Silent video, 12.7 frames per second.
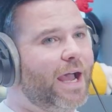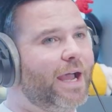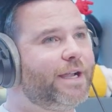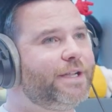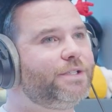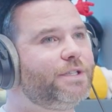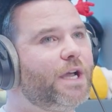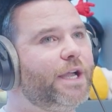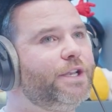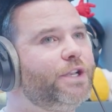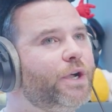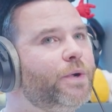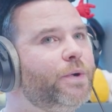And I
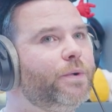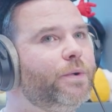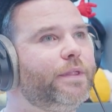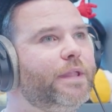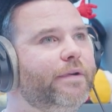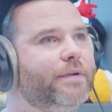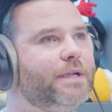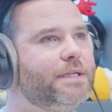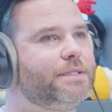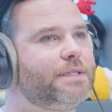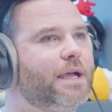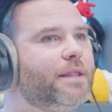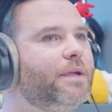know there is,
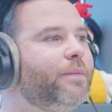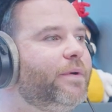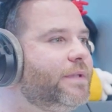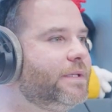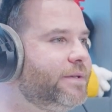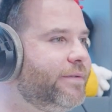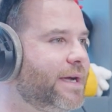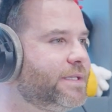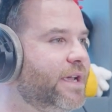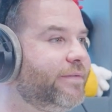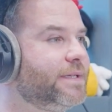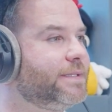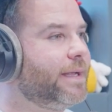I think with the direct
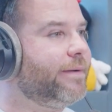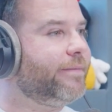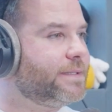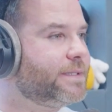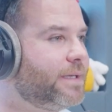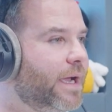service, there is a